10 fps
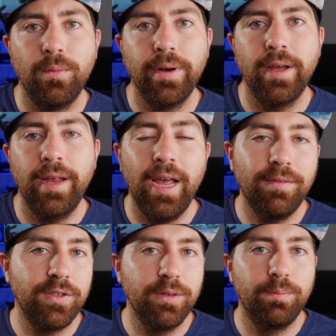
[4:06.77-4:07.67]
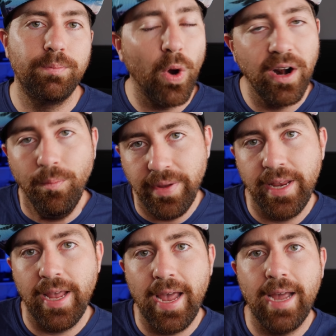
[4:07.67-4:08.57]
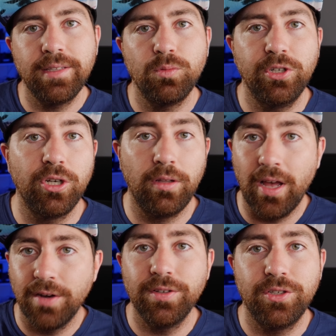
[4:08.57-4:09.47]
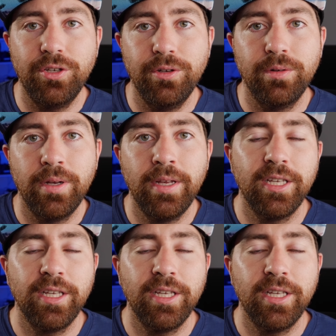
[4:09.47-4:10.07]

when I have to wear many hats, which a lot of us do,